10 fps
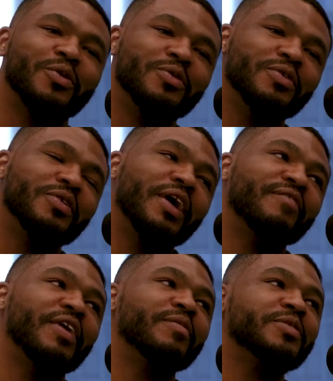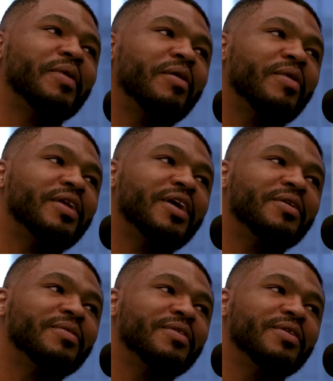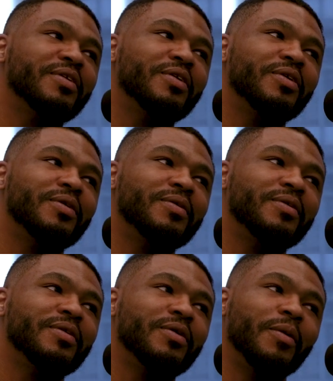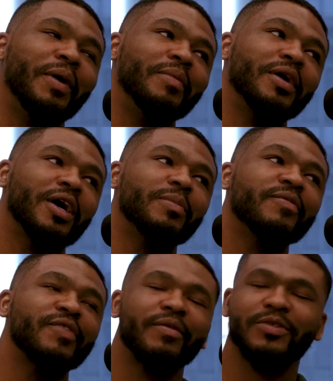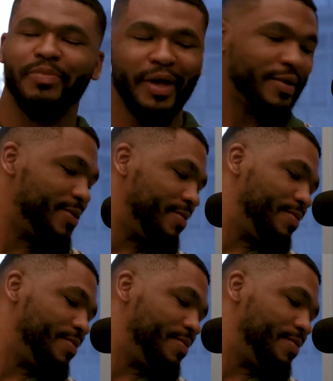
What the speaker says: Ooh, you got a favorite spot right now? Or maybe a couple favorite spots?